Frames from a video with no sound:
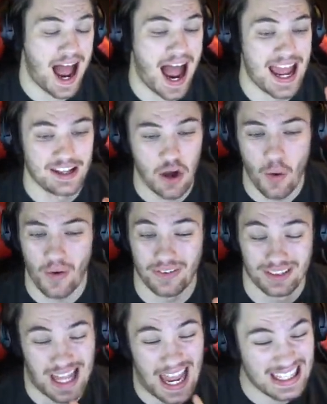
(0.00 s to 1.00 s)
I don't
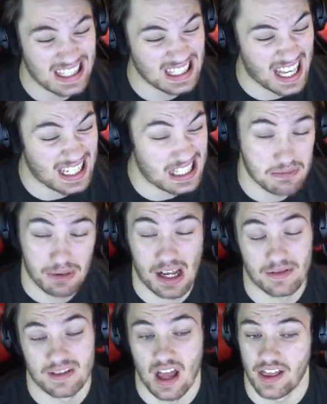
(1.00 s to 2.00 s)
like the Lightning, but
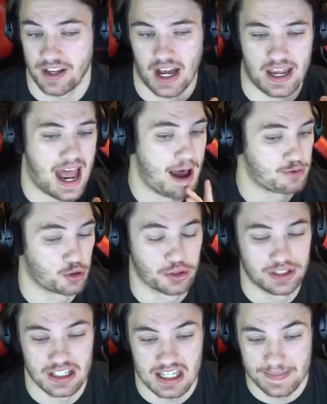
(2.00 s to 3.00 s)
it's not like I
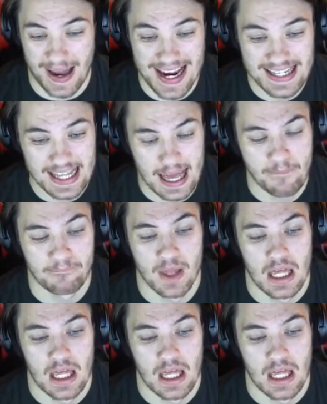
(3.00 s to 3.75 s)
absolutely despise them.